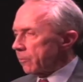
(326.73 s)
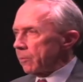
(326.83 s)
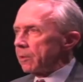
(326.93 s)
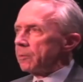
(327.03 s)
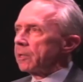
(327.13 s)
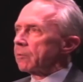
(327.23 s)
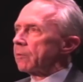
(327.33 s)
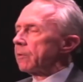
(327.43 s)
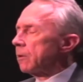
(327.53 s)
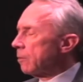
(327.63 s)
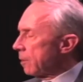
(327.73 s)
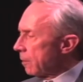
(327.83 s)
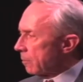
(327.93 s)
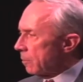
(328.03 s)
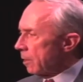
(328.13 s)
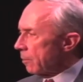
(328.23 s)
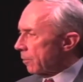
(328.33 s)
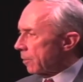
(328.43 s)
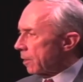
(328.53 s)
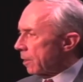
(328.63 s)
with a microphone in his
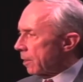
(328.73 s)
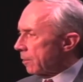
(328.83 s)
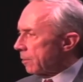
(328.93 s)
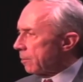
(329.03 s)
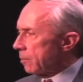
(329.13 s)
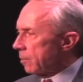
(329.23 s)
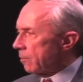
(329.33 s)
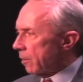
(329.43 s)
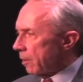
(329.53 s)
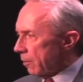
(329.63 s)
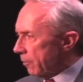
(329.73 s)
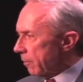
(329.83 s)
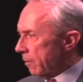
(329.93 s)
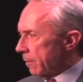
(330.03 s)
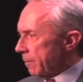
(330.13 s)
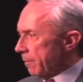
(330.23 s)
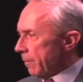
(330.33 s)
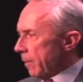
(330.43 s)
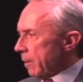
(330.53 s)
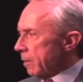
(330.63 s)
mouth to divulge
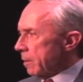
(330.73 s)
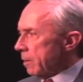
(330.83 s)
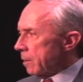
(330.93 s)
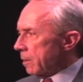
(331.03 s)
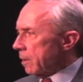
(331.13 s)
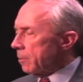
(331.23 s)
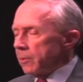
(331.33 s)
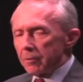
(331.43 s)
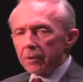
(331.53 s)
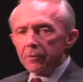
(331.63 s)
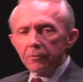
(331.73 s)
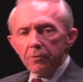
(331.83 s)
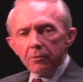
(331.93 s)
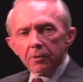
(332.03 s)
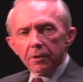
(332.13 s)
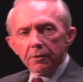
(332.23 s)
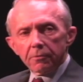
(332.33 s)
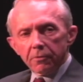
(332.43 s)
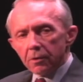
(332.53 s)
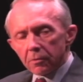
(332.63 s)
America's nuclear
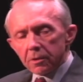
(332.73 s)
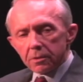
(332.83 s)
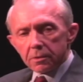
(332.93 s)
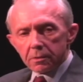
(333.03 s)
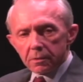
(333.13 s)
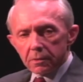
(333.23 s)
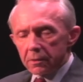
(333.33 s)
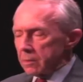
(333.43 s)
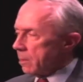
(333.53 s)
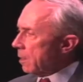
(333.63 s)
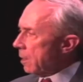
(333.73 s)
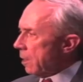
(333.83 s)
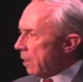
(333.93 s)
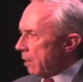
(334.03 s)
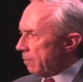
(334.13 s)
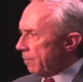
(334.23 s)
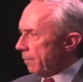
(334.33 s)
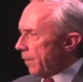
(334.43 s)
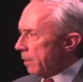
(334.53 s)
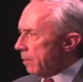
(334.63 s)
secrets,
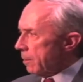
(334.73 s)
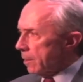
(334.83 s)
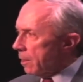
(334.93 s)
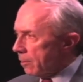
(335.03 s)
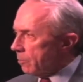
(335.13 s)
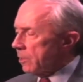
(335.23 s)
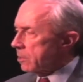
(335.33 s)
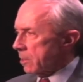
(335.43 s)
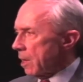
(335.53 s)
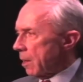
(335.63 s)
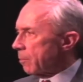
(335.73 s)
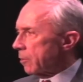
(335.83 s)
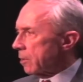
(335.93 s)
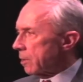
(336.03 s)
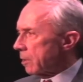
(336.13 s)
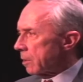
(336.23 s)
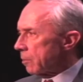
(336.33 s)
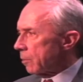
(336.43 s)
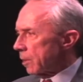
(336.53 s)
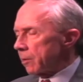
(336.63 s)
that he could be stopped
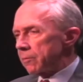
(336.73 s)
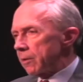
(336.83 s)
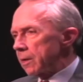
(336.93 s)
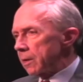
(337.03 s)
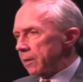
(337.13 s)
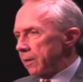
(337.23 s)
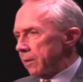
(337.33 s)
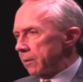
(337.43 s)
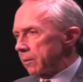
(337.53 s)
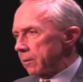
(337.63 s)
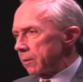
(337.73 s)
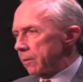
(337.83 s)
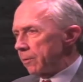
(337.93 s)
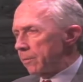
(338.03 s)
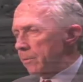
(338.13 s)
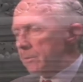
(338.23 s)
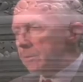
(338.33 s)
without violating the First